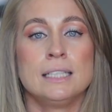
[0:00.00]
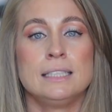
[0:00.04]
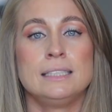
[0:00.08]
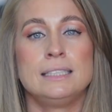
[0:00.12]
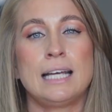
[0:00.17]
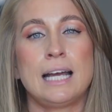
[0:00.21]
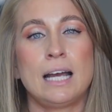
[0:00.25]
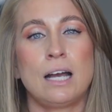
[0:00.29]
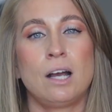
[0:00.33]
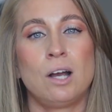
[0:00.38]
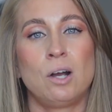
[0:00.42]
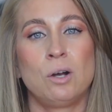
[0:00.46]

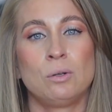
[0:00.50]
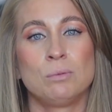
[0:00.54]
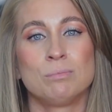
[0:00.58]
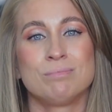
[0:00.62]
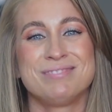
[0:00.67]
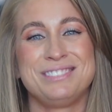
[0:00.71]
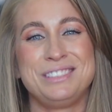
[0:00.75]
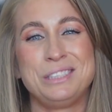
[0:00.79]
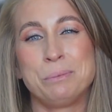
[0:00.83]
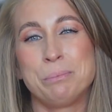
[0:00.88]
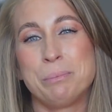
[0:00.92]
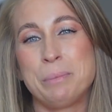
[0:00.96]

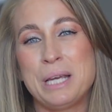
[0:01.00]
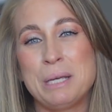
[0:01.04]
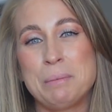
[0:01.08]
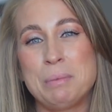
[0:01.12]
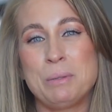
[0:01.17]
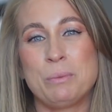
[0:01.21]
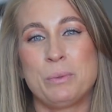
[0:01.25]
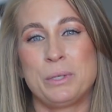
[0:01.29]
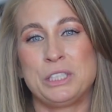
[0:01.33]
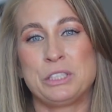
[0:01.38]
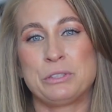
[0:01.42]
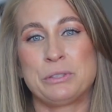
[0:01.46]
Now, you may
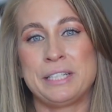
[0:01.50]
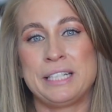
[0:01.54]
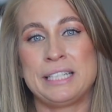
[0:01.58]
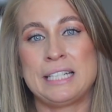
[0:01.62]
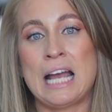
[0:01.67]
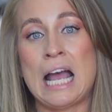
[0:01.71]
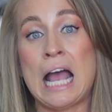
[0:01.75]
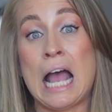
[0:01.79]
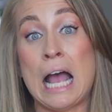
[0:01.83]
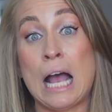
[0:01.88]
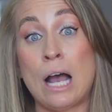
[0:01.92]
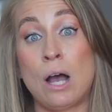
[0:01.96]
be wondering
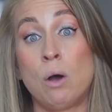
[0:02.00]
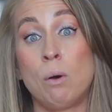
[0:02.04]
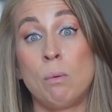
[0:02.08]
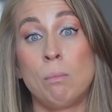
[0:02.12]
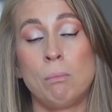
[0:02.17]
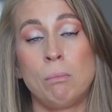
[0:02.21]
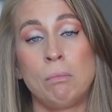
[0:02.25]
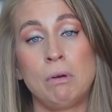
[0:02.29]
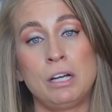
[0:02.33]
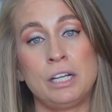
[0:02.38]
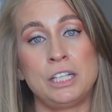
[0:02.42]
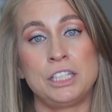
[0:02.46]
how
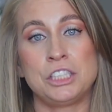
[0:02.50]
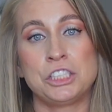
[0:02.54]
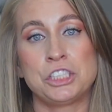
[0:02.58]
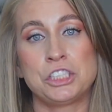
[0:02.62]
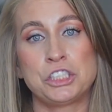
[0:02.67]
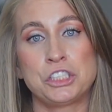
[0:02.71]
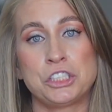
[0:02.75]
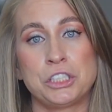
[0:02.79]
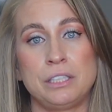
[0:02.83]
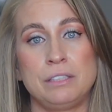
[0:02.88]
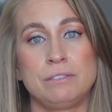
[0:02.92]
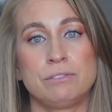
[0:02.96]

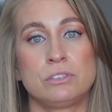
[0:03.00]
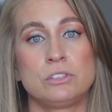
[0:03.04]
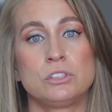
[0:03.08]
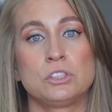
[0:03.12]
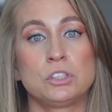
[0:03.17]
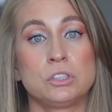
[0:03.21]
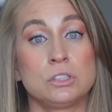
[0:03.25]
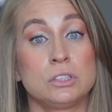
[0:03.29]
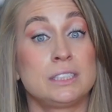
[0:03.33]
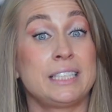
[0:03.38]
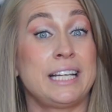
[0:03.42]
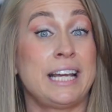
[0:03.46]
much
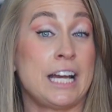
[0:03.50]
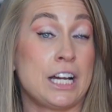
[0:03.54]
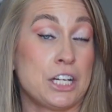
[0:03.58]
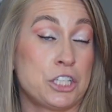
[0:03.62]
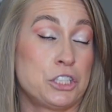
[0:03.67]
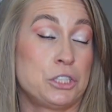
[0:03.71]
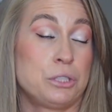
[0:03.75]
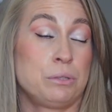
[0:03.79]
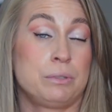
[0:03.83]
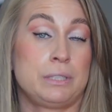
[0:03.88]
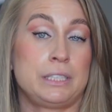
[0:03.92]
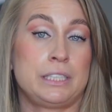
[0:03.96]
influencers
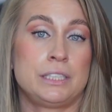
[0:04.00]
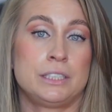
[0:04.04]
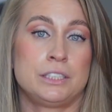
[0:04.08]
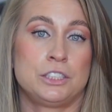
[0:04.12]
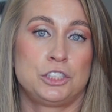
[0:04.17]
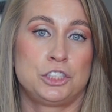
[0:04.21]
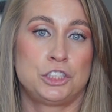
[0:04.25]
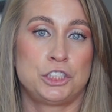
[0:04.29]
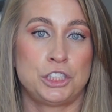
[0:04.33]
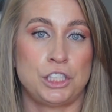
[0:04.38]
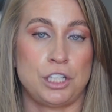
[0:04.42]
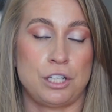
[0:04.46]
actually
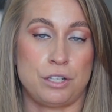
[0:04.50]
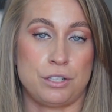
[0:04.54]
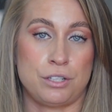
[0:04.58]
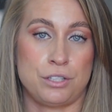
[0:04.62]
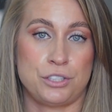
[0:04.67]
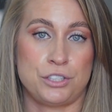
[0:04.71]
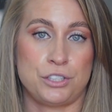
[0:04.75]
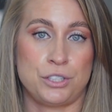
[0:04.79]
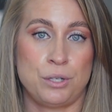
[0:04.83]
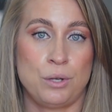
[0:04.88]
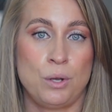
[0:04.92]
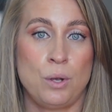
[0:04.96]

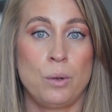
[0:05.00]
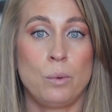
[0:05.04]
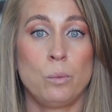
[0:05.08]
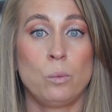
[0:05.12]
charge.